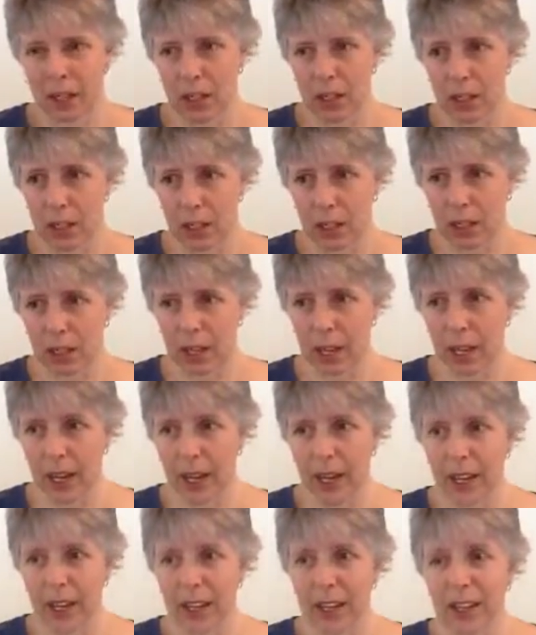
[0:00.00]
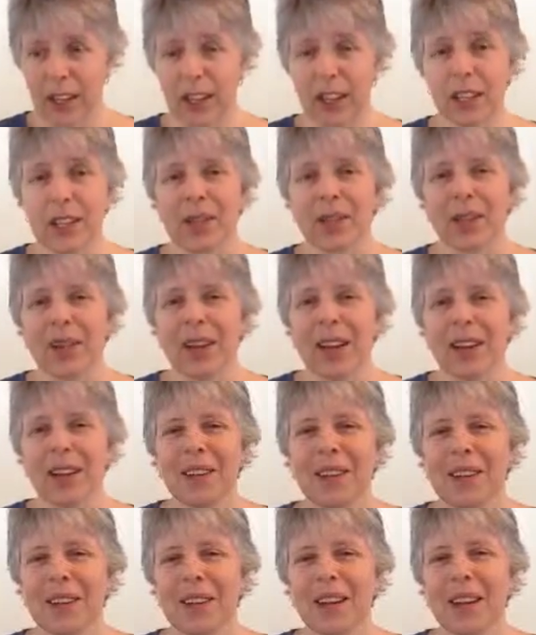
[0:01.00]
Dark and it's
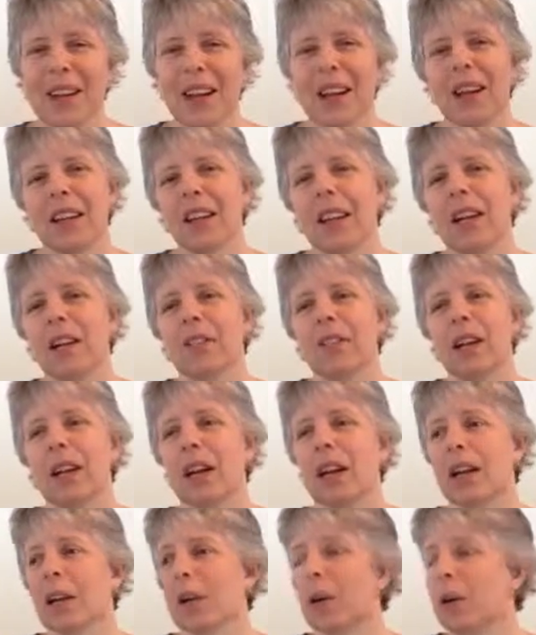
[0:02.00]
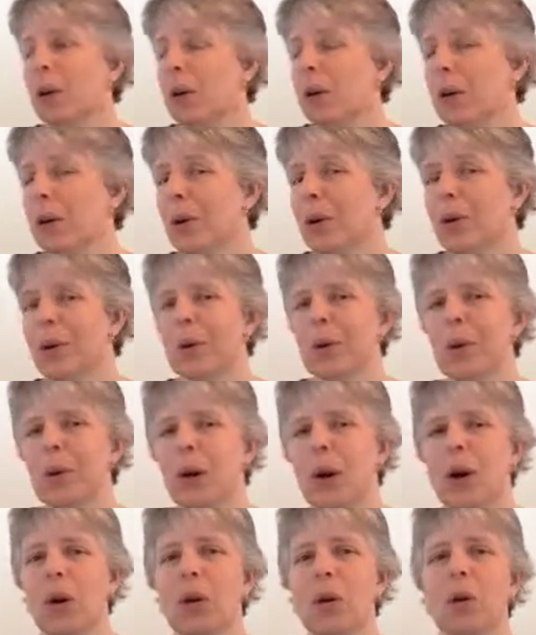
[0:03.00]
raining and I've gotta go
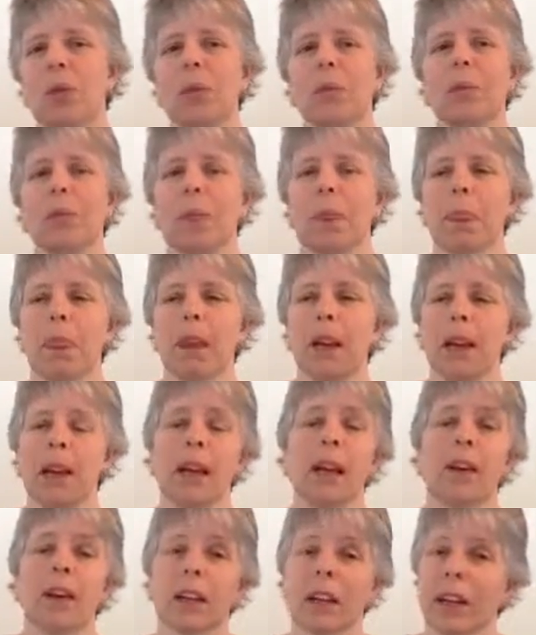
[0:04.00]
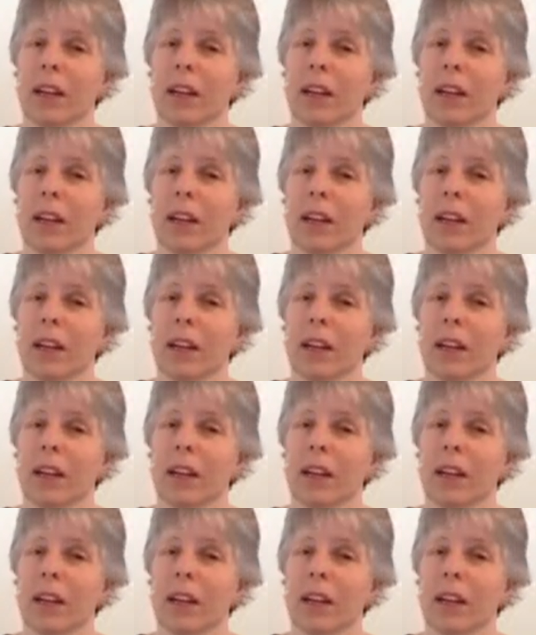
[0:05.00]
home.